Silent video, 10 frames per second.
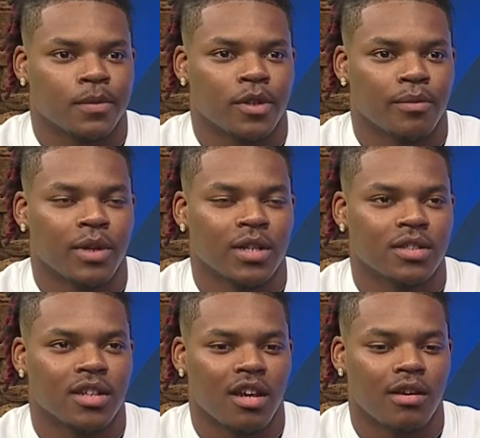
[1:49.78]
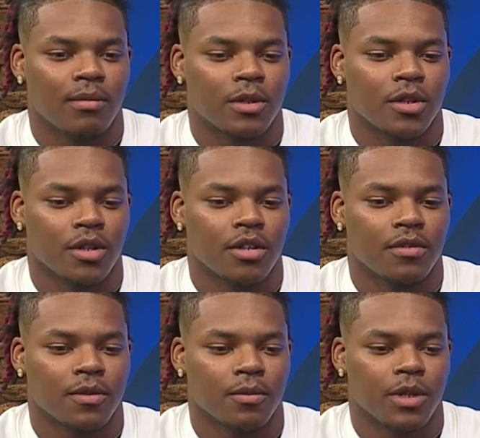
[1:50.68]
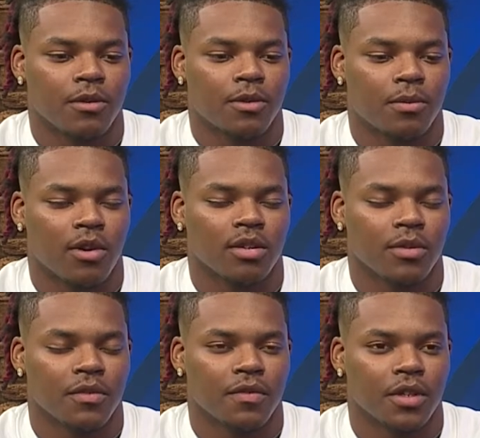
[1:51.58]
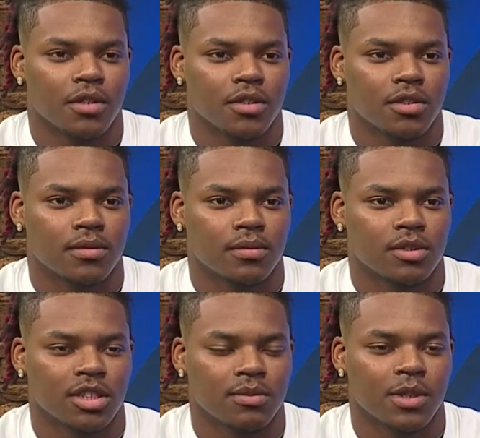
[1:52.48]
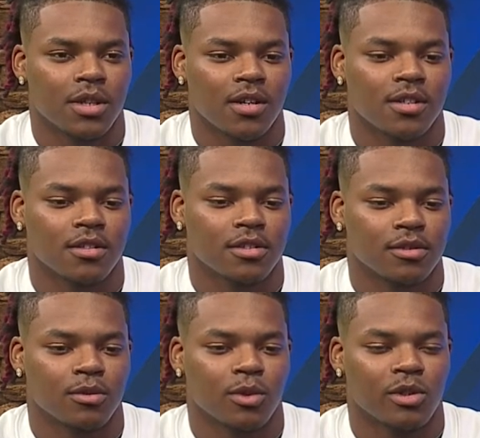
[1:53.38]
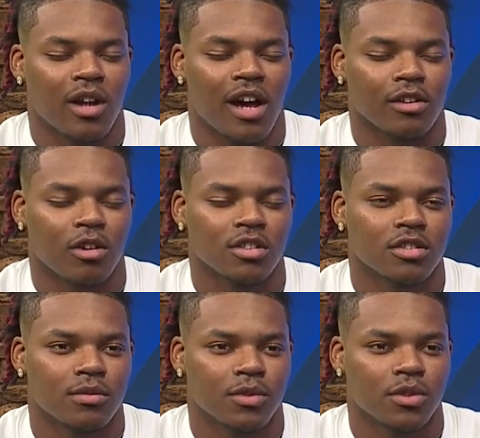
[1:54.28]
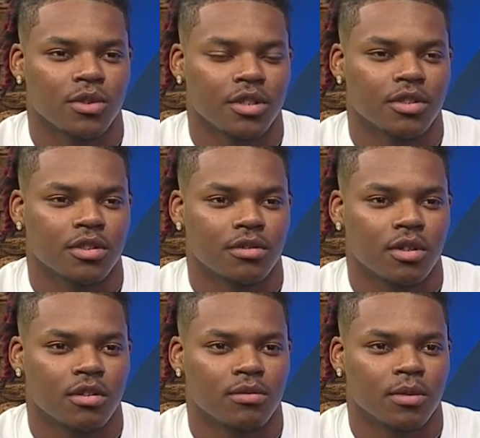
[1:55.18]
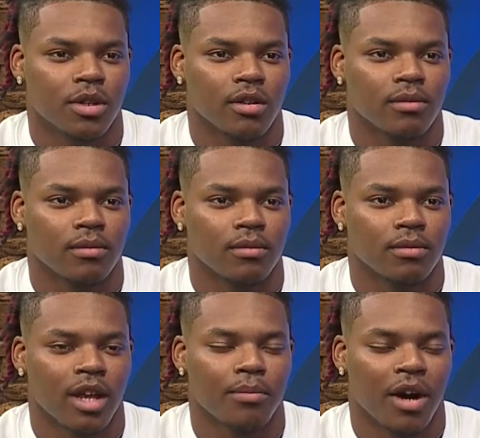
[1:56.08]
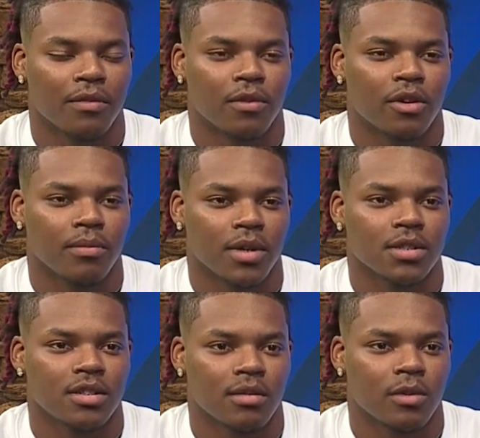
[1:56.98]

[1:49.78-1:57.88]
The biggest game of the year for me would probably be Fitch, just because I lost to them 2 years in a row, and they by far the best team